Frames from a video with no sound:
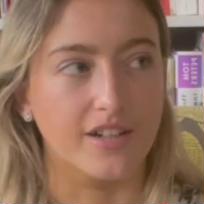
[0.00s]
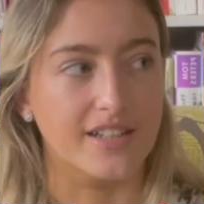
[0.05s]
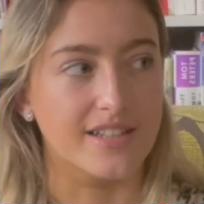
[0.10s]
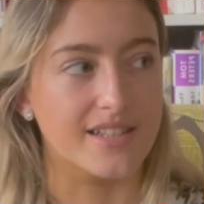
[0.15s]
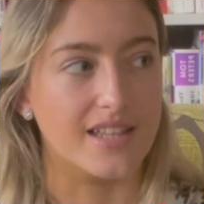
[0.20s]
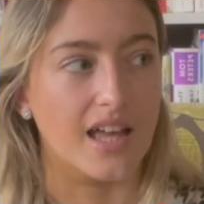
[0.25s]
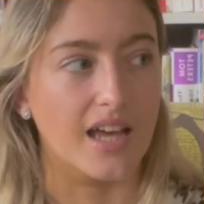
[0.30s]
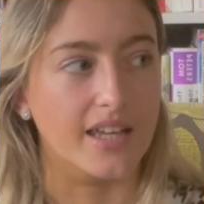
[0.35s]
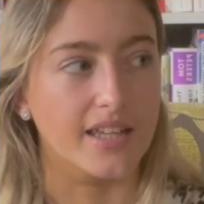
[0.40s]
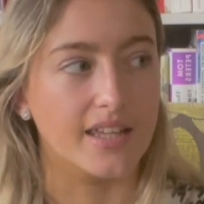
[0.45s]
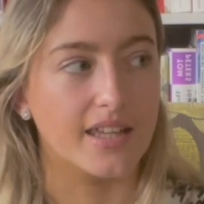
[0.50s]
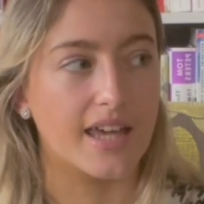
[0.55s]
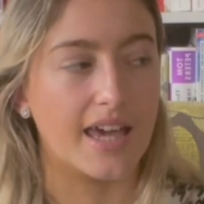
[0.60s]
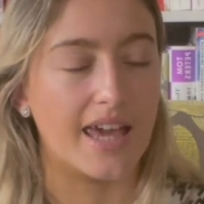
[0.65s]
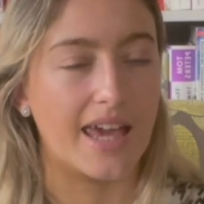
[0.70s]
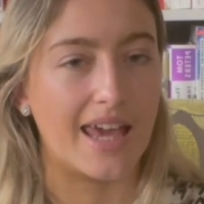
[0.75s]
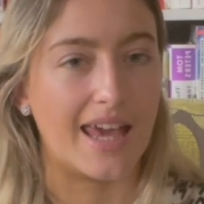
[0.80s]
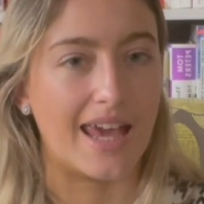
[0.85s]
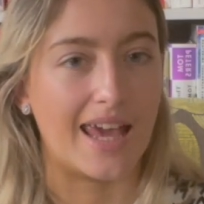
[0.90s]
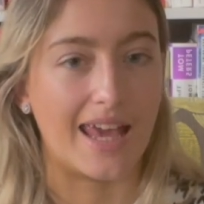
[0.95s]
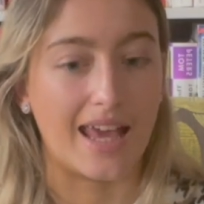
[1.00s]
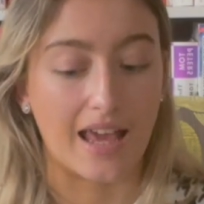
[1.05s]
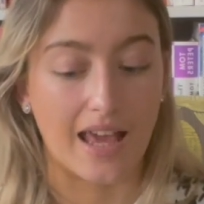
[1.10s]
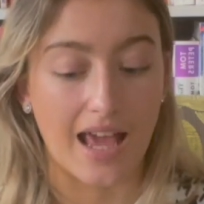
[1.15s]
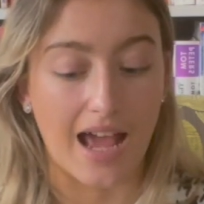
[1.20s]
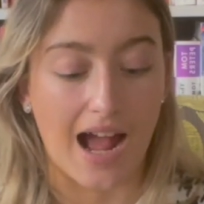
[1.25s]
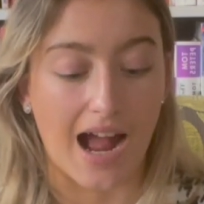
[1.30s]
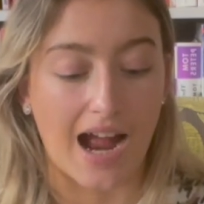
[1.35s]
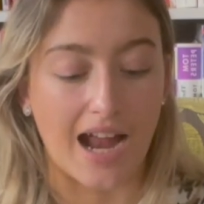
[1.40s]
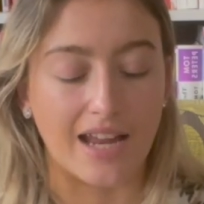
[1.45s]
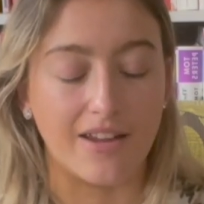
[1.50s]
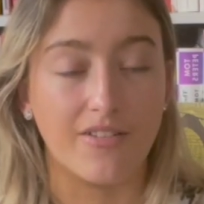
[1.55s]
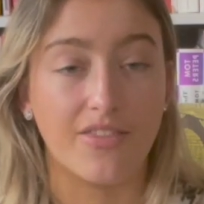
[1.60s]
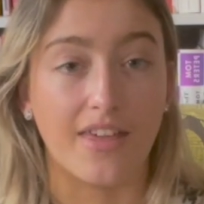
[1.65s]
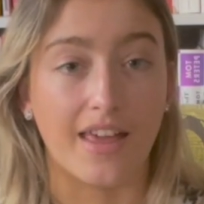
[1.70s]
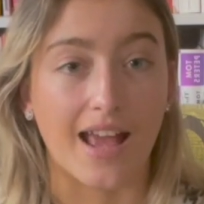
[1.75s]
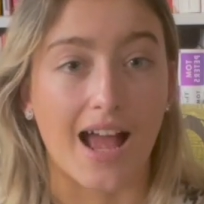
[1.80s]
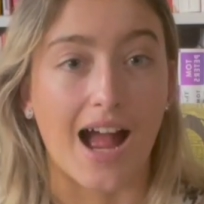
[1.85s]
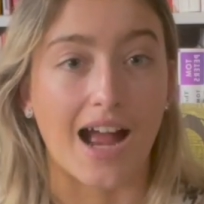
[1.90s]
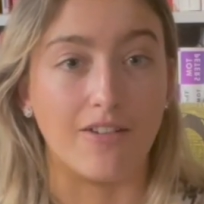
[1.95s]
is like, I
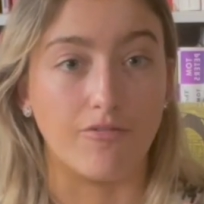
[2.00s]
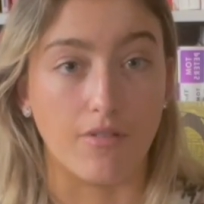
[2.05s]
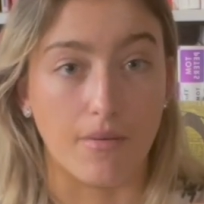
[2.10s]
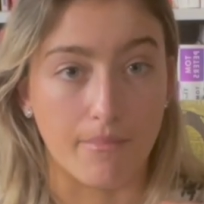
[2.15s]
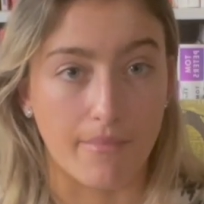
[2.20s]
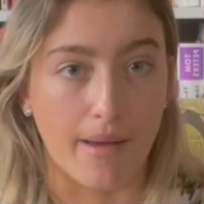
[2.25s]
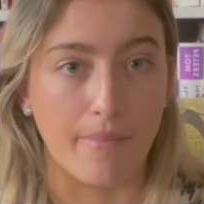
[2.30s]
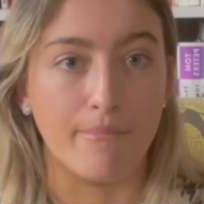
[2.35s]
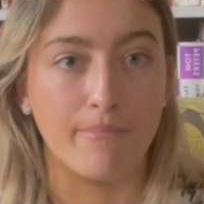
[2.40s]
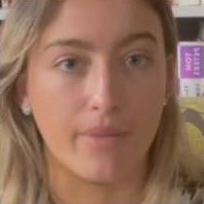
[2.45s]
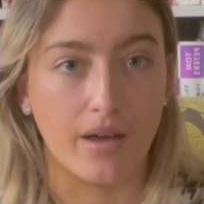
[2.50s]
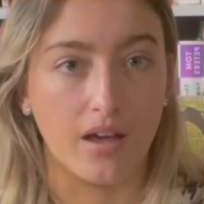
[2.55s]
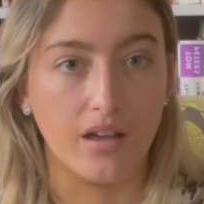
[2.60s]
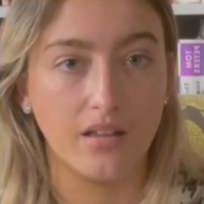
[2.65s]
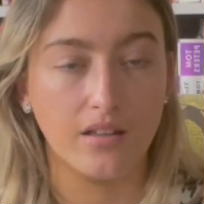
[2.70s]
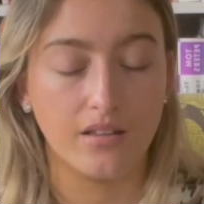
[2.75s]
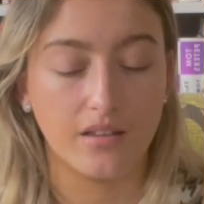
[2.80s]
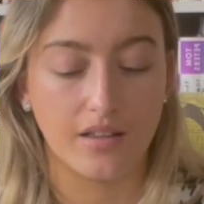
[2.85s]
think I remember,